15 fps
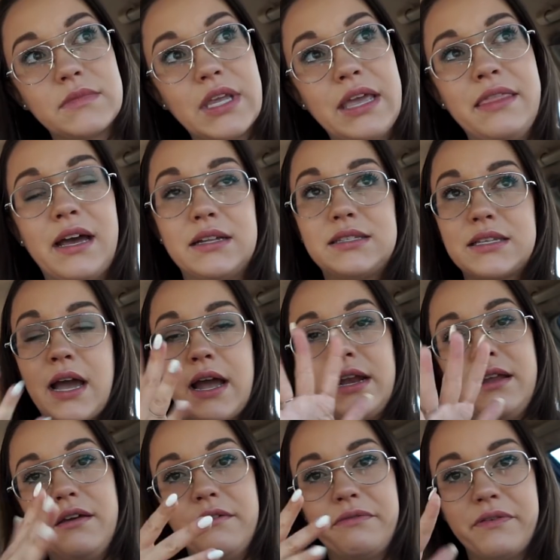that's
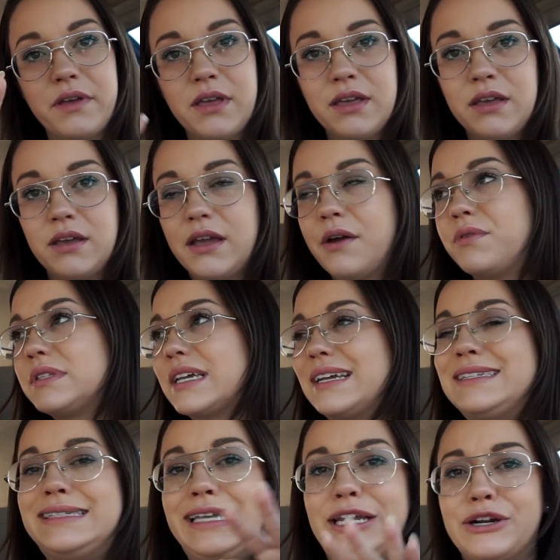kind of, it was like
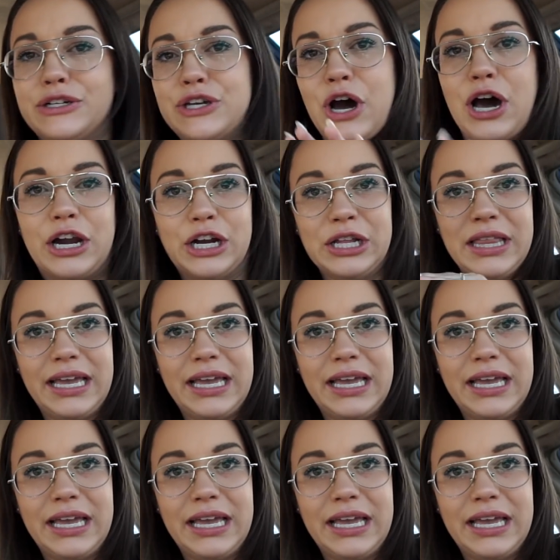a teeter-totter.